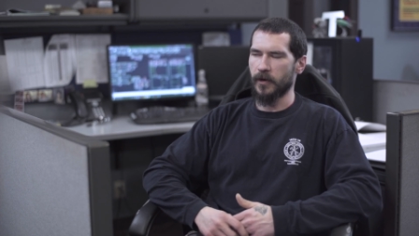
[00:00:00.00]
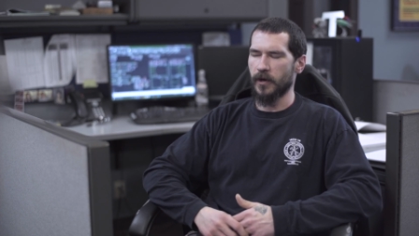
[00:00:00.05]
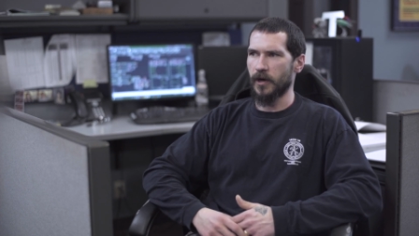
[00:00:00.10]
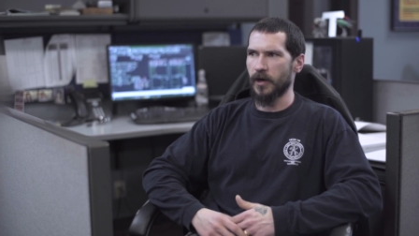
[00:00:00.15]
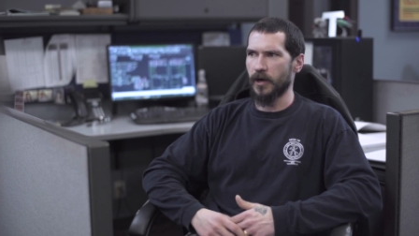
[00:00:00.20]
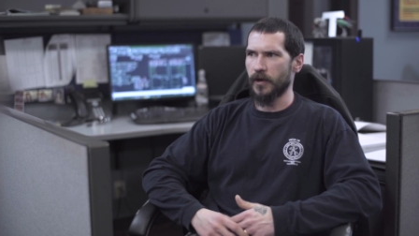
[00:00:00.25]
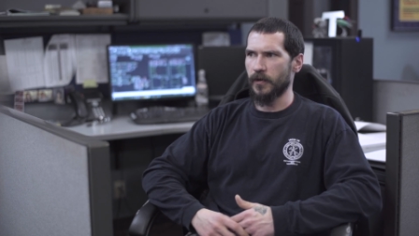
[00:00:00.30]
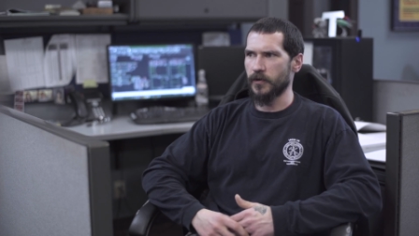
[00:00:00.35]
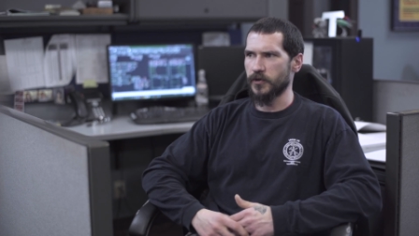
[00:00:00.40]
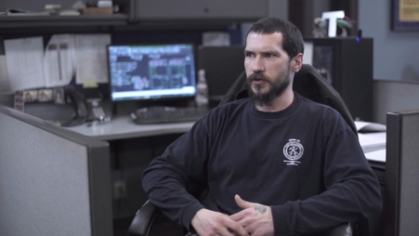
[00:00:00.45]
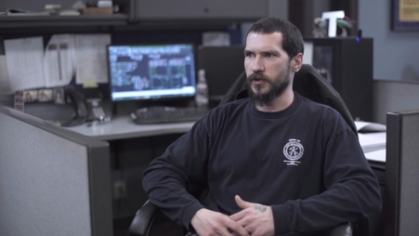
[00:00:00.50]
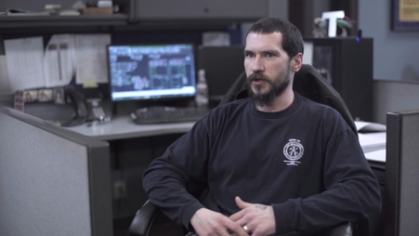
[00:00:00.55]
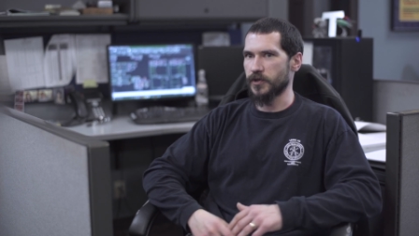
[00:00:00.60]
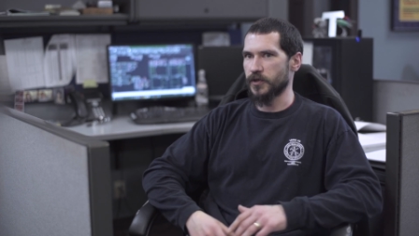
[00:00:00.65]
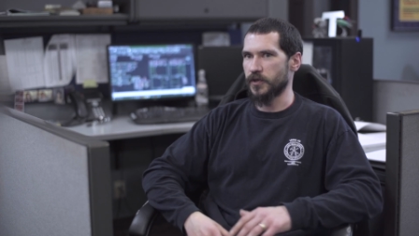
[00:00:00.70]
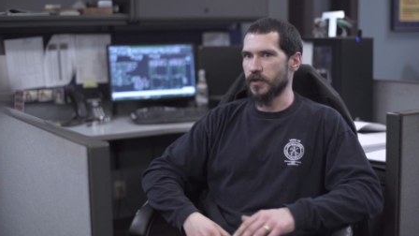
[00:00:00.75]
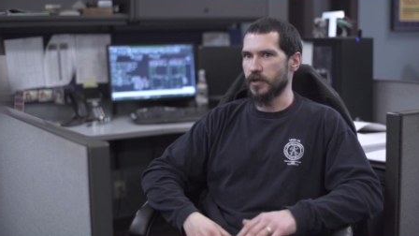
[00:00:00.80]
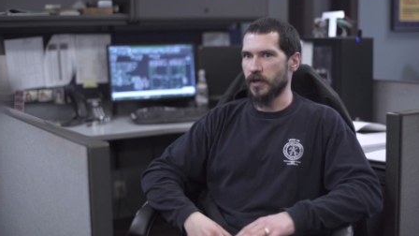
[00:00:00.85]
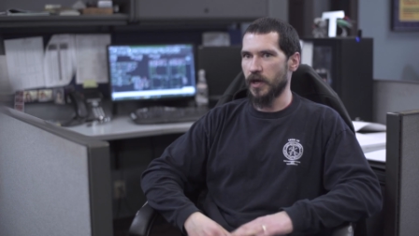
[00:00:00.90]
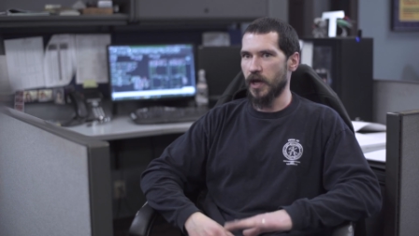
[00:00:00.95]
oh, those are
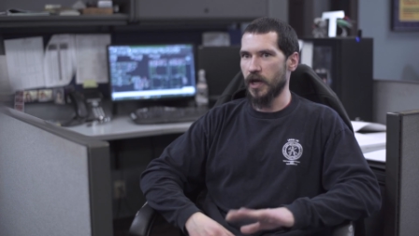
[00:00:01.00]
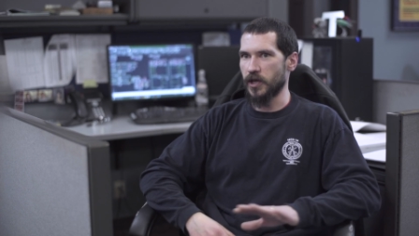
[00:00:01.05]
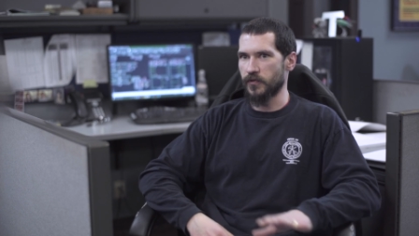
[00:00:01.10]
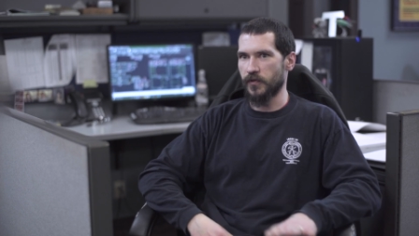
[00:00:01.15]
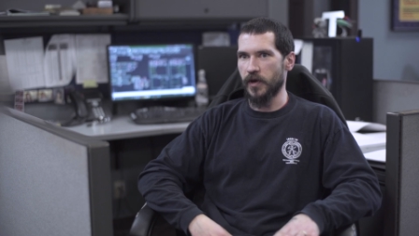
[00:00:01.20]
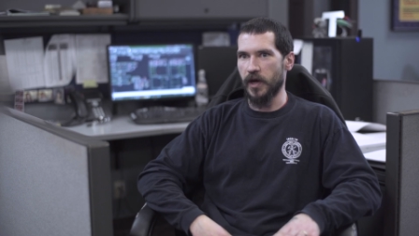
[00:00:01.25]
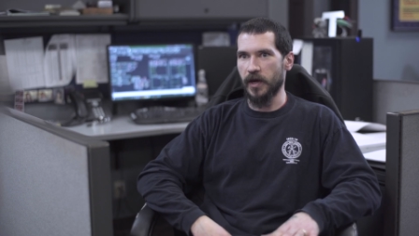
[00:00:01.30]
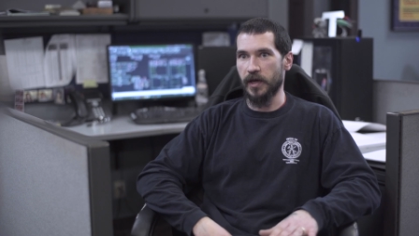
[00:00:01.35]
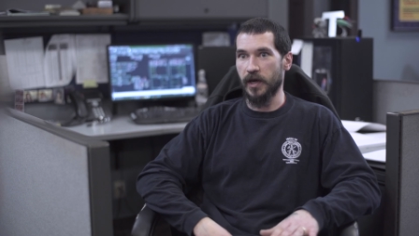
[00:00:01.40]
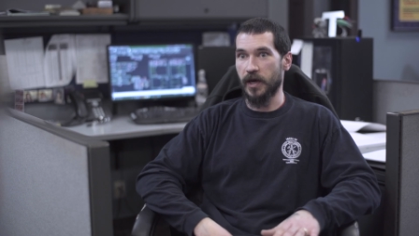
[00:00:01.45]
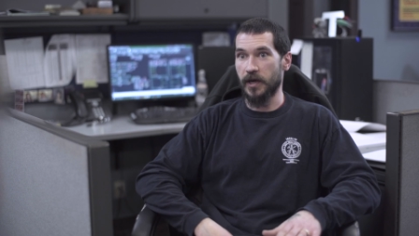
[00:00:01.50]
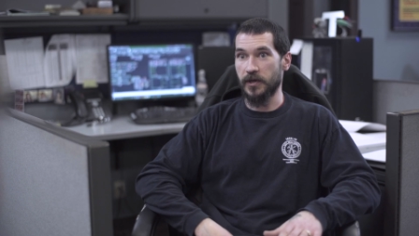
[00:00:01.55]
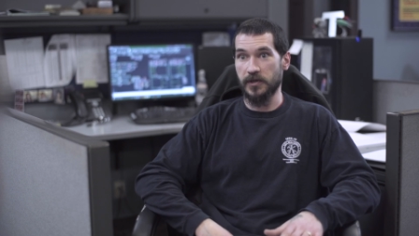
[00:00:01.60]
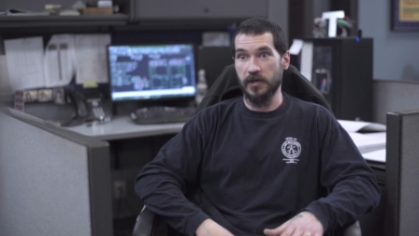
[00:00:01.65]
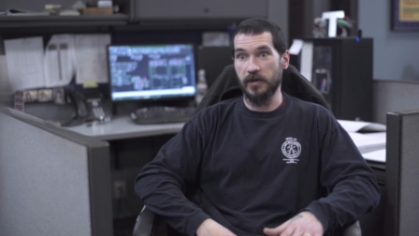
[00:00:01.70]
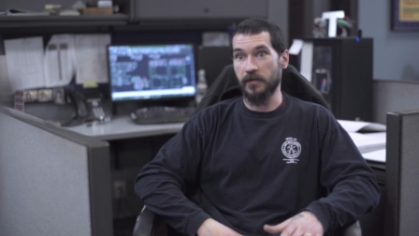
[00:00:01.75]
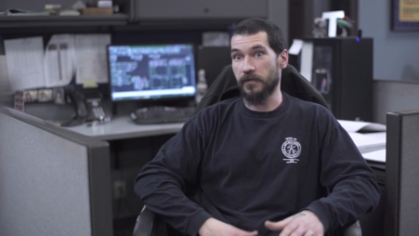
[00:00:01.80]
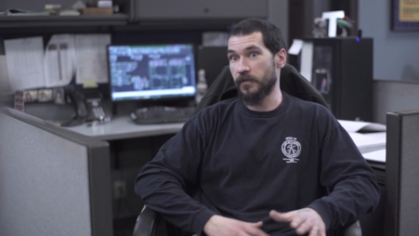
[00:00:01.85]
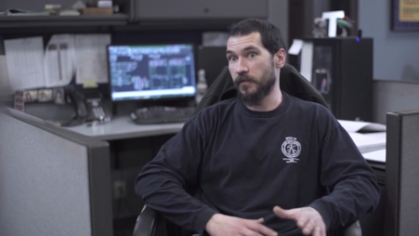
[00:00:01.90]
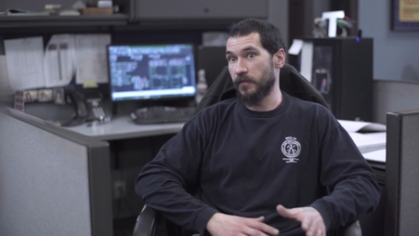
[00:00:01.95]
just the HVAC guys,
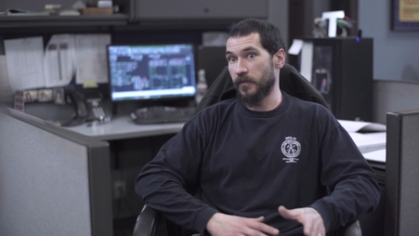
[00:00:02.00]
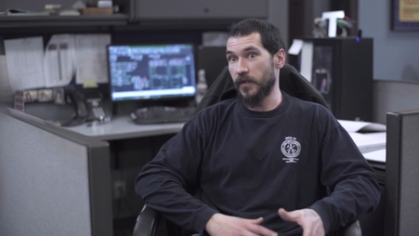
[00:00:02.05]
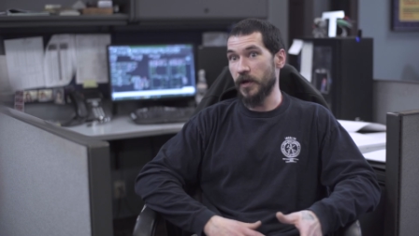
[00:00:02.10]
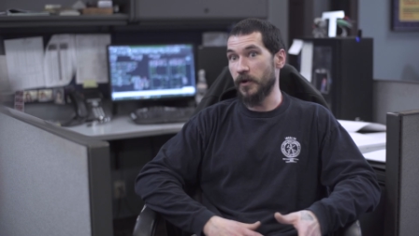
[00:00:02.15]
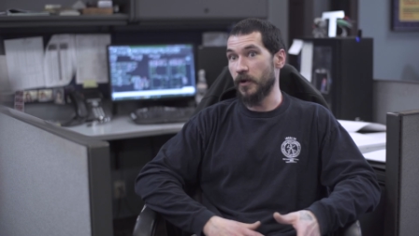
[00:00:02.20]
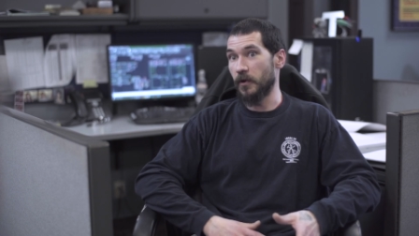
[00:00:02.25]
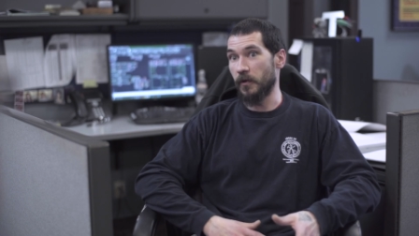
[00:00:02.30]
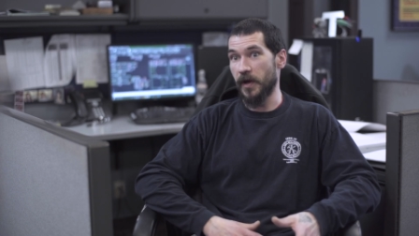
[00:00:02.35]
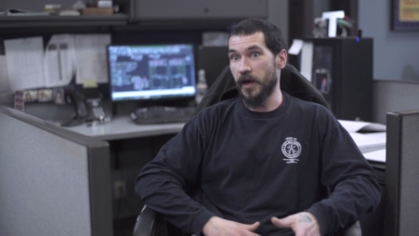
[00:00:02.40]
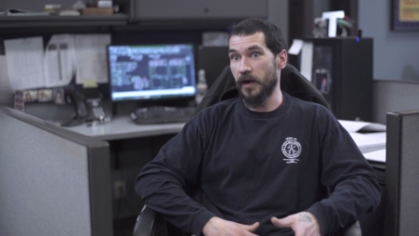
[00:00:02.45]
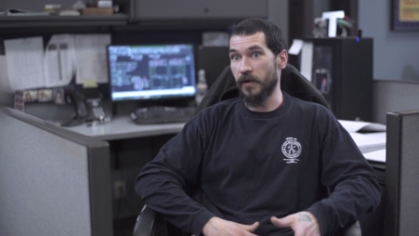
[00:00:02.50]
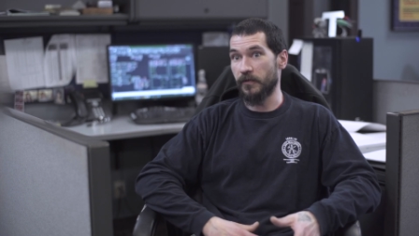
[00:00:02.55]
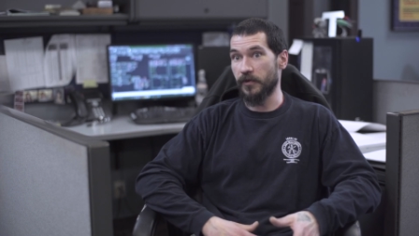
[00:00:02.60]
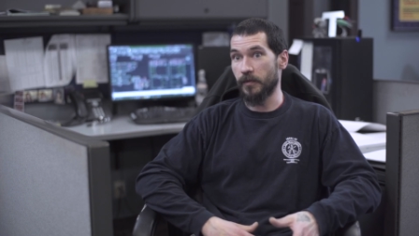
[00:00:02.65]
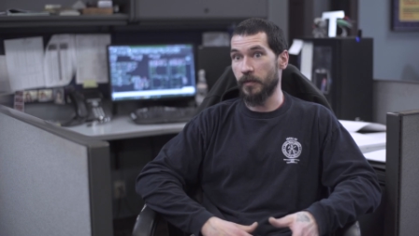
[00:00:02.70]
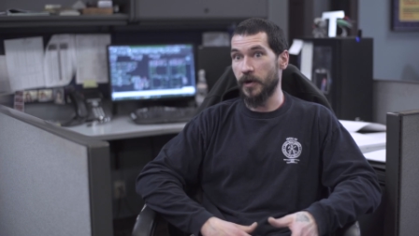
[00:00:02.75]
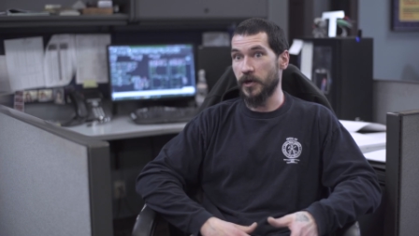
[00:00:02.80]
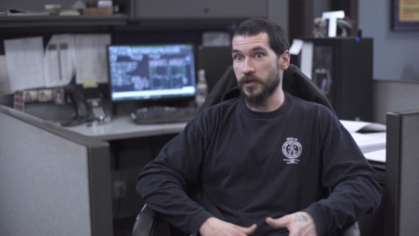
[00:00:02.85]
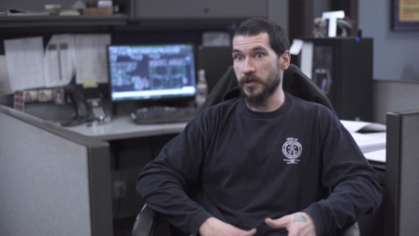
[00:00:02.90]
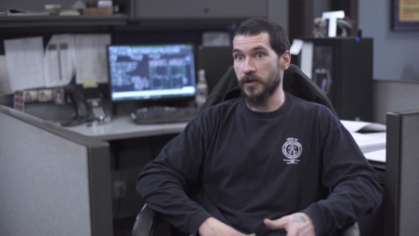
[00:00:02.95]
if they know that
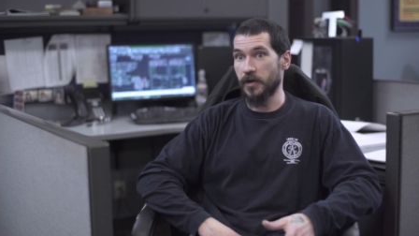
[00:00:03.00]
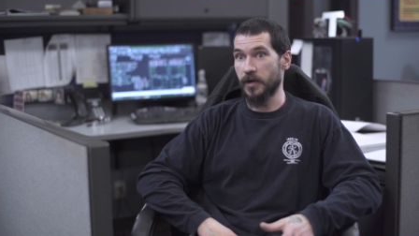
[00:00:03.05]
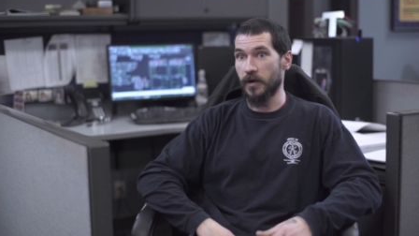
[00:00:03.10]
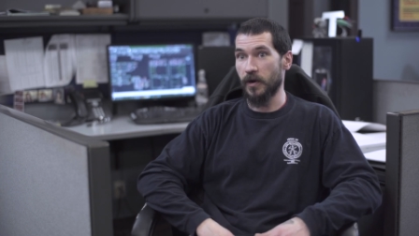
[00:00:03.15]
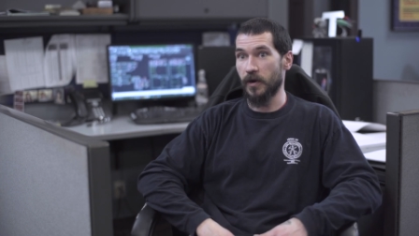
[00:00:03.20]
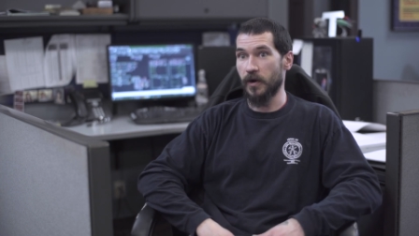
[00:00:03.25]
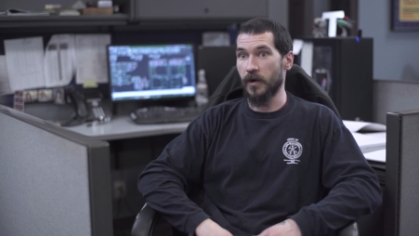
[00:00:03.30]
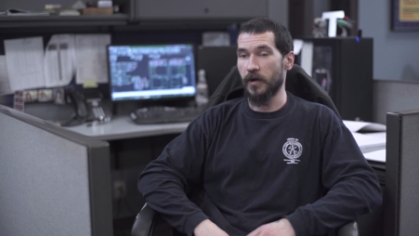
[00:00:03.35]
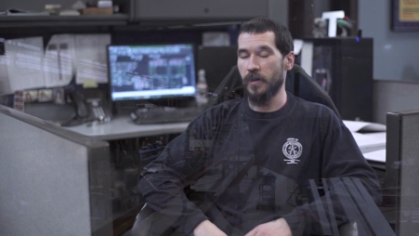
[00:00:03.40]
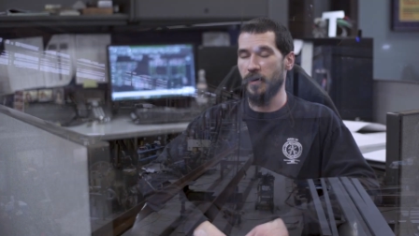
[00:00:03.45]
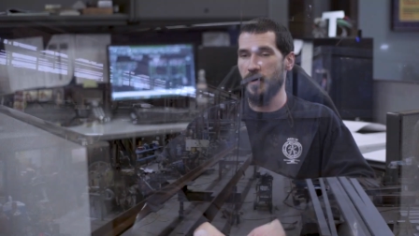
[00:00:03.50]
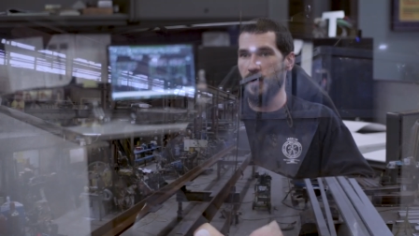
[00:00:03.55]
information at all.